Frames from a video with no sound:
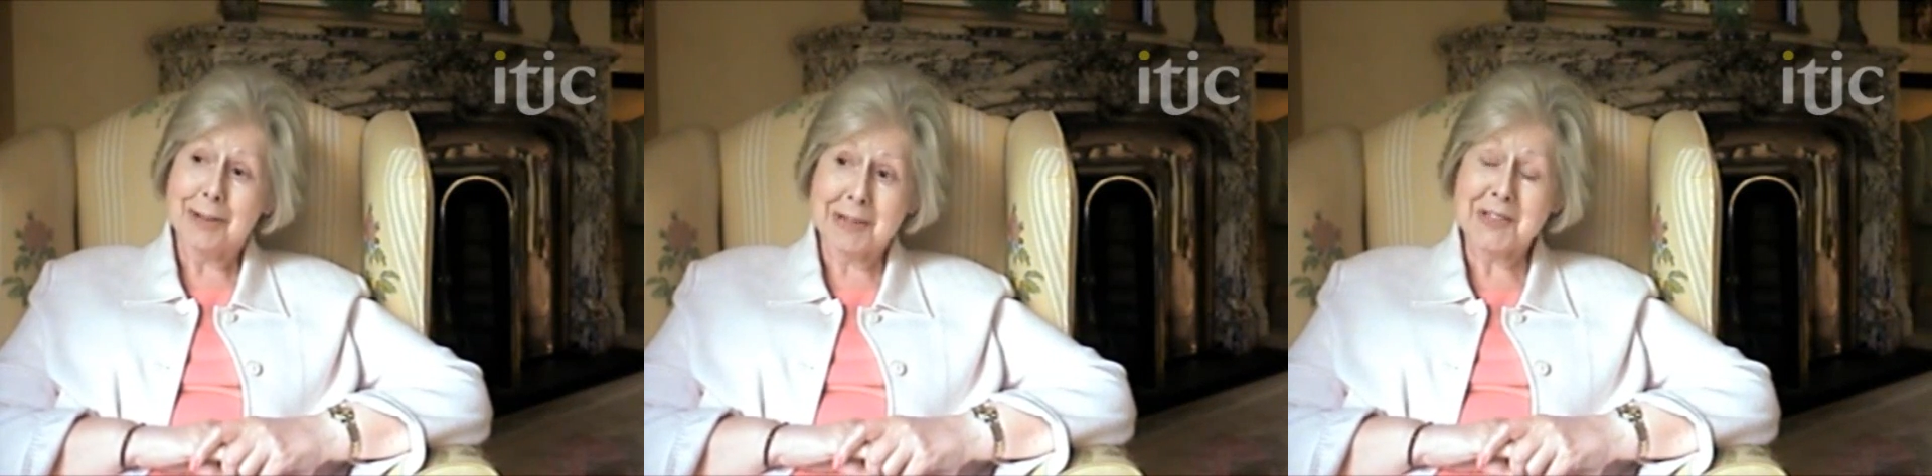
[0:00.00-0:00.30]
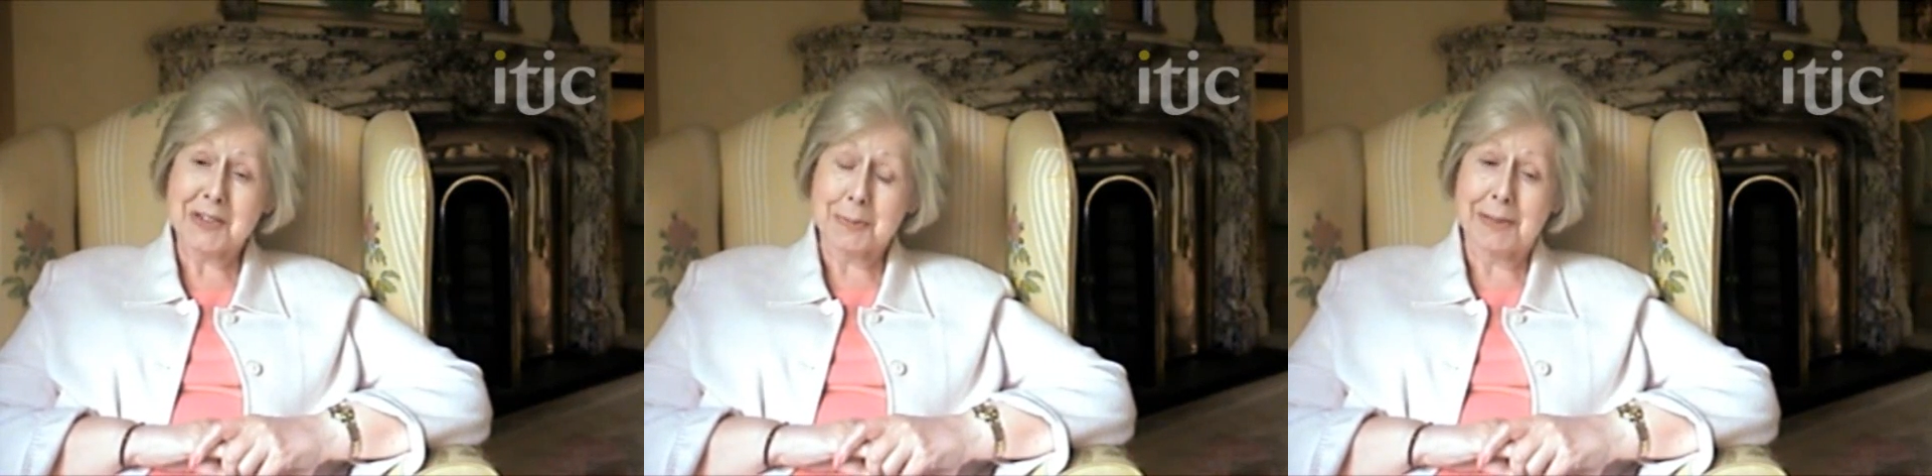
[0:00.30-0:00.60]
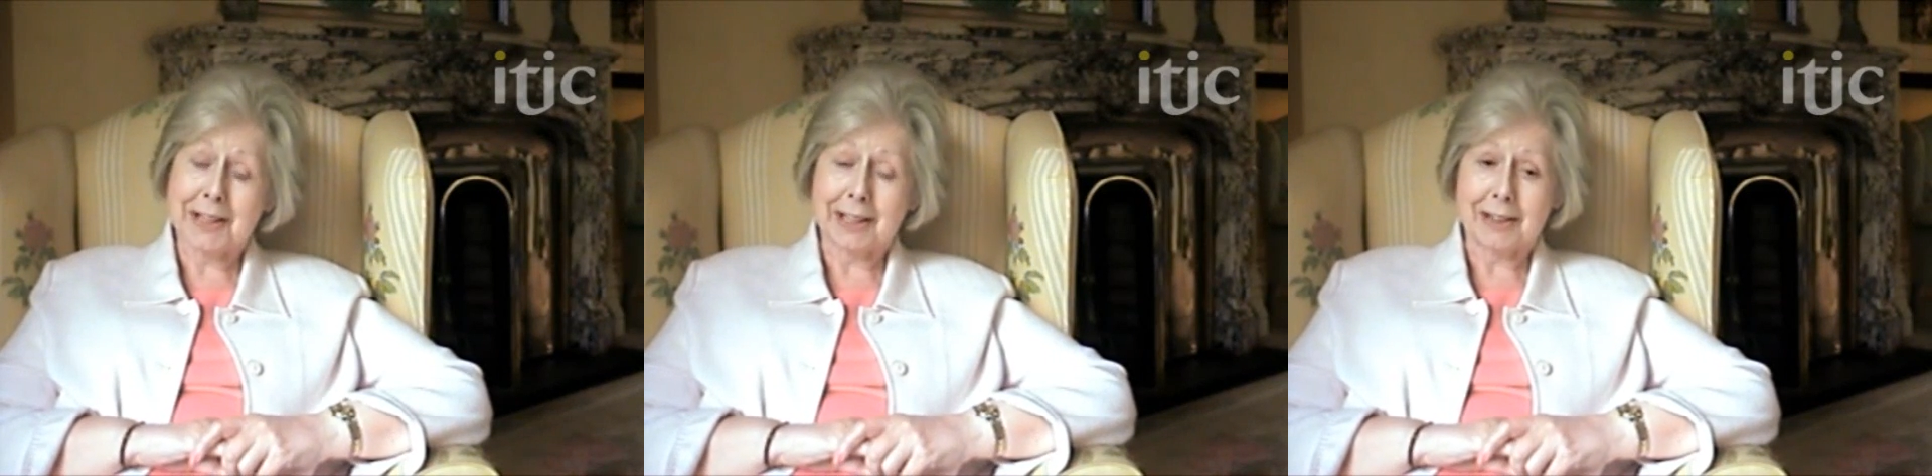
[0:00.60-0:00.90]
amazing to
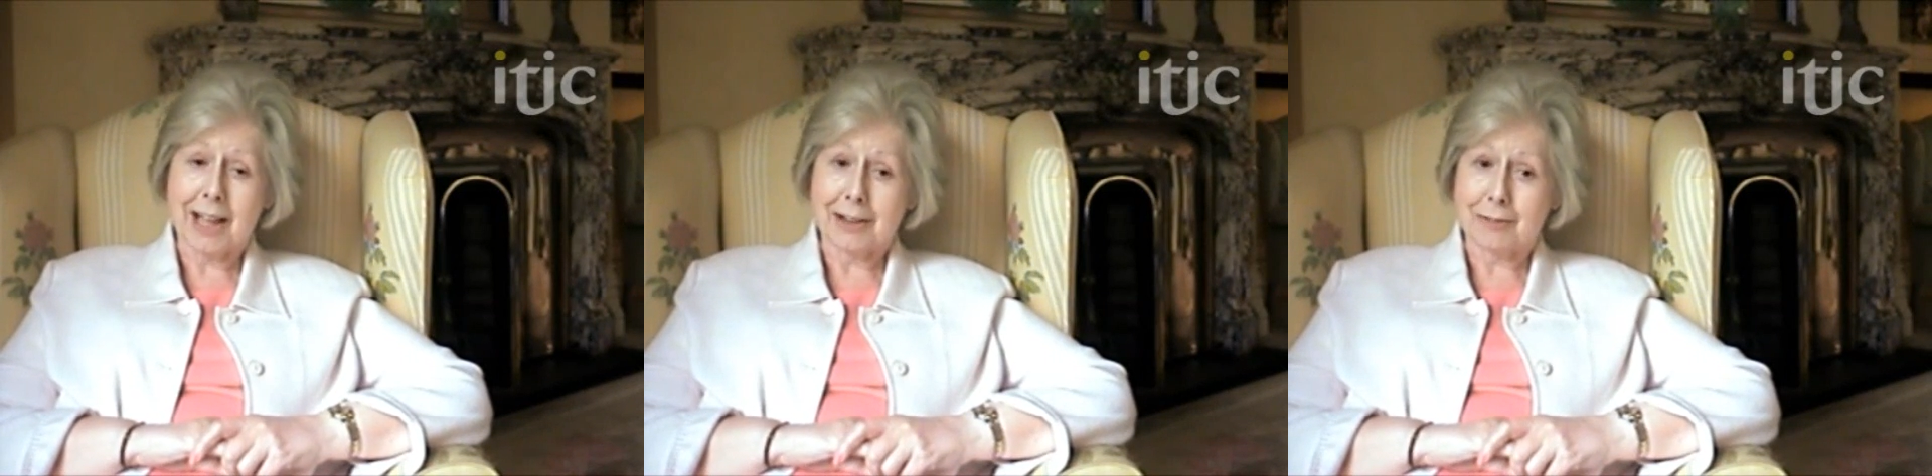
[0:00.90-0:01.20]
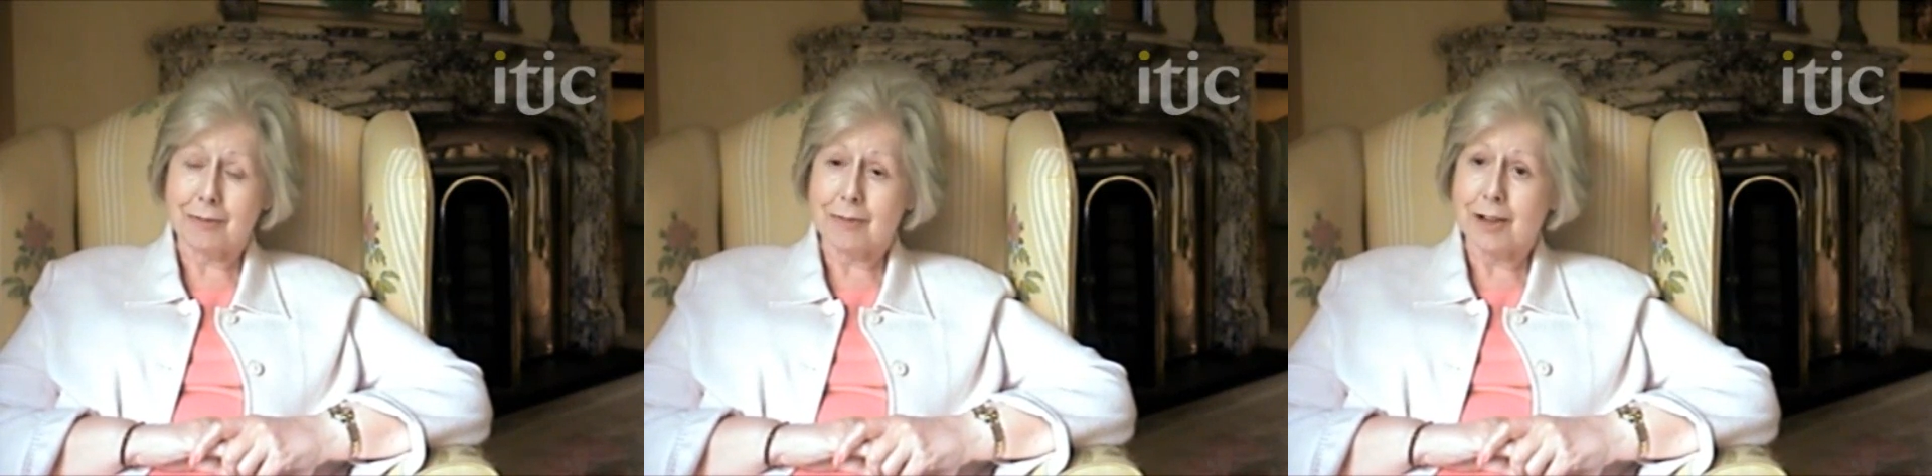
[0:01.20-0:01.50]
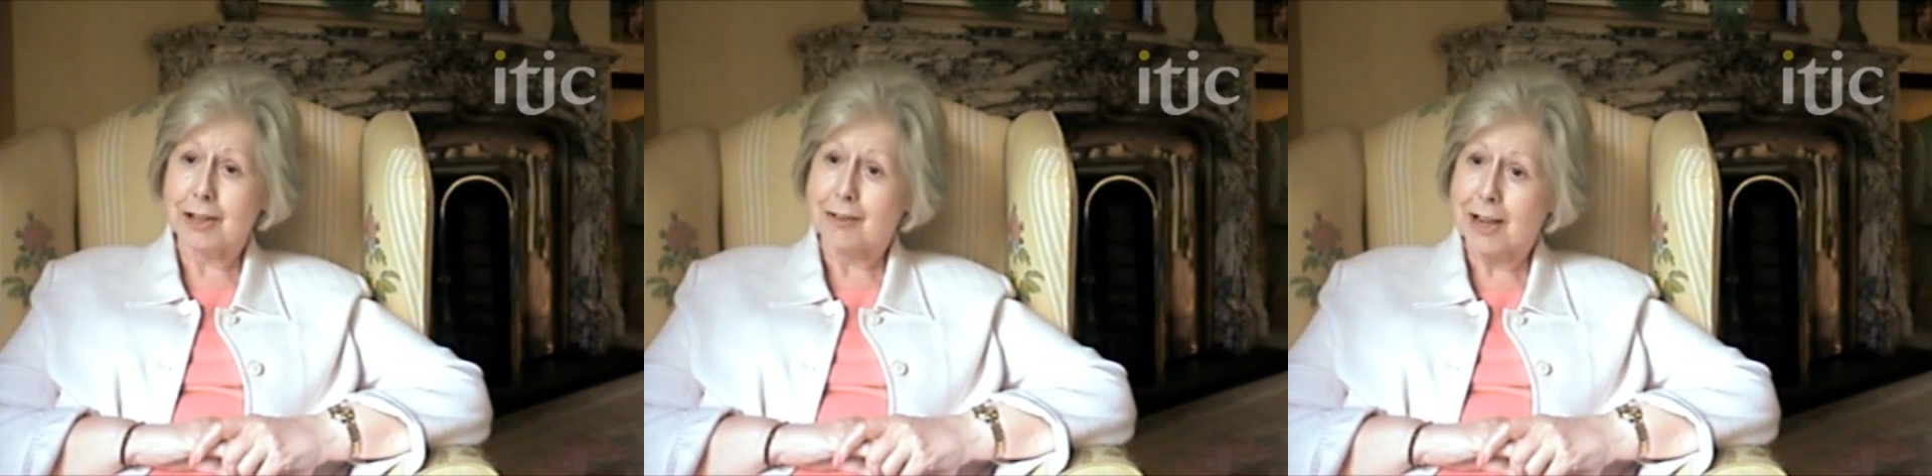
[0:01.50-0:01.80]
me and
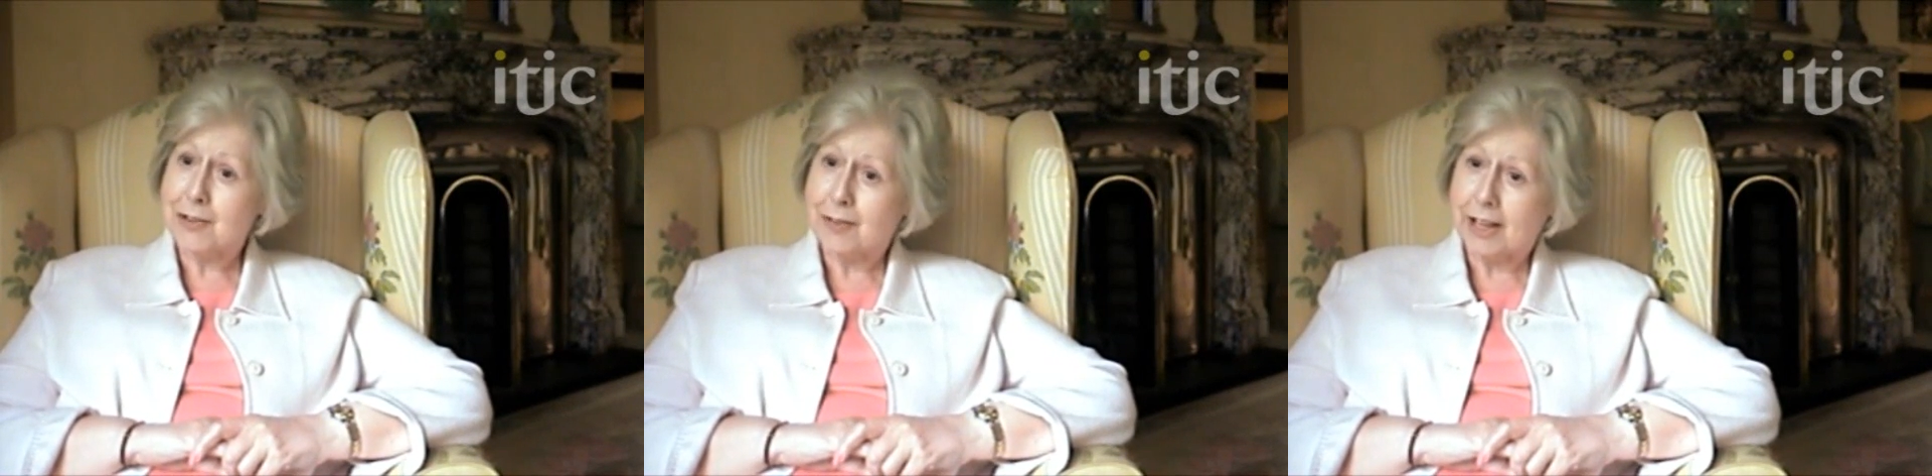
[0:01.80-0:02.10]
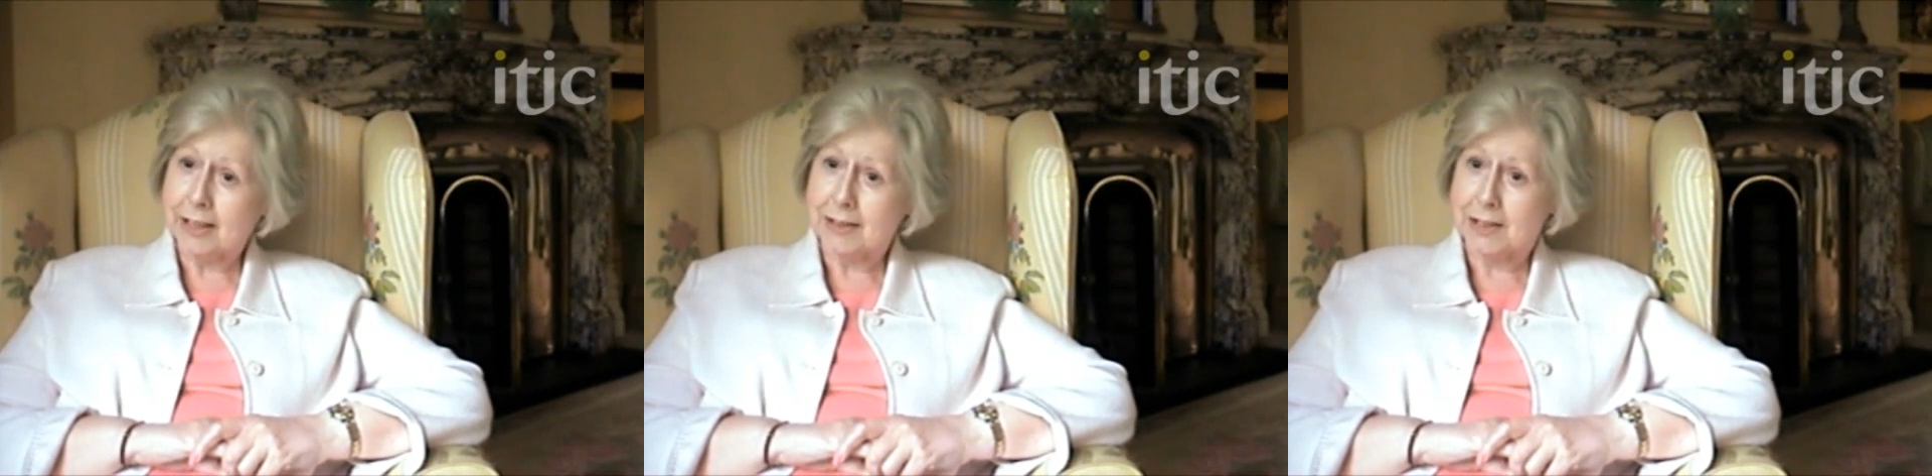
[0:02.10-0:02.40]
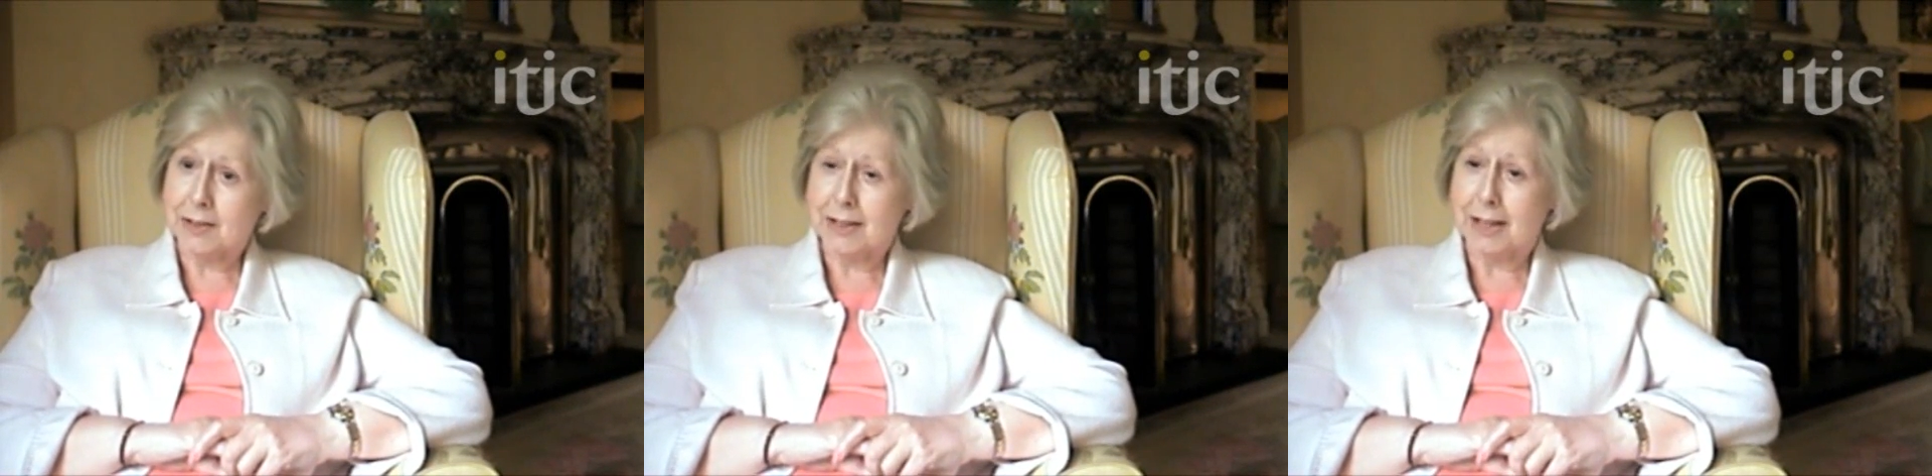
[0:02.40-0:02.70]
very gratifying
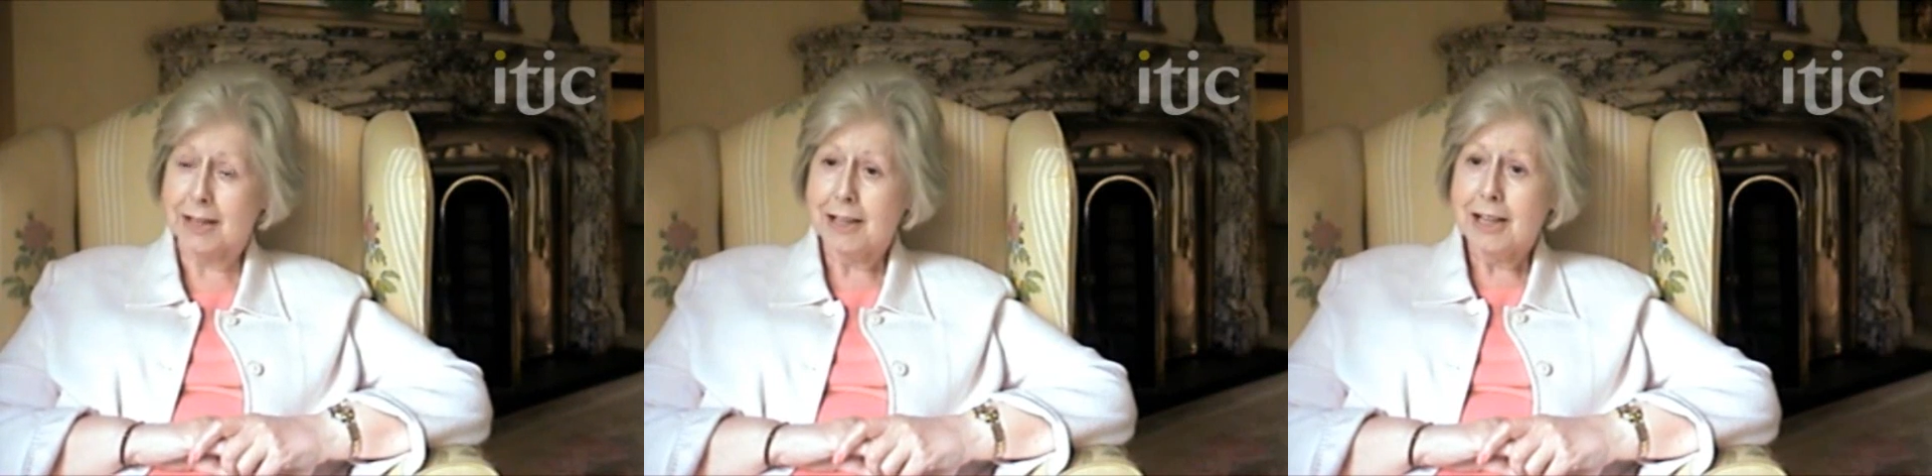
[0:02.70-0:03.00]
that